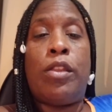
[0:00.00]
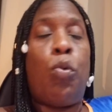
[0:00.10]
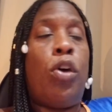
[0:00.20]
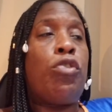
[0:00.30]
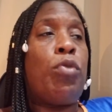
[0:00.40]
The
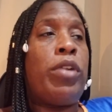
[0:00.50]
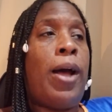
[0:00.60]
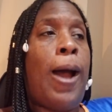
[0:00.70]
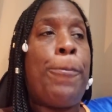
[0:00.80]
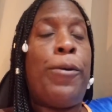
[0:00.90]
ones who are not
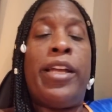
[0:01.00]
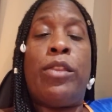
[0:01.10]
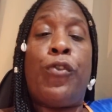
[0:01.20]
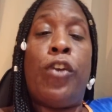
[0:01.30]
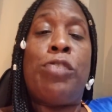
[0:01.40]
operating at
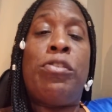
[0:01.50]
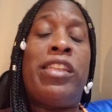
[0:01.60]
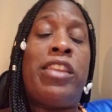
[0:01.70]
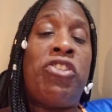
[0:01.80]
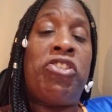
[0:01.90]
the frequency
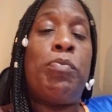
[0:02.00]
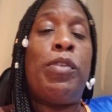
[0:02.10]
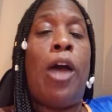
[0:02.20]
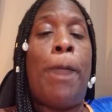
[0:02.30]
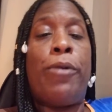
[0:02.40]
that they should
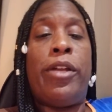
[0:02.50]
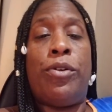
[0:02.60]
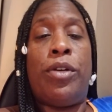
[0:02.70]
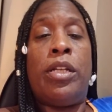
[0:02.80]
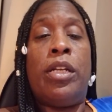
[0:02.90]
be operating
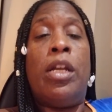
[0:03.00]
on.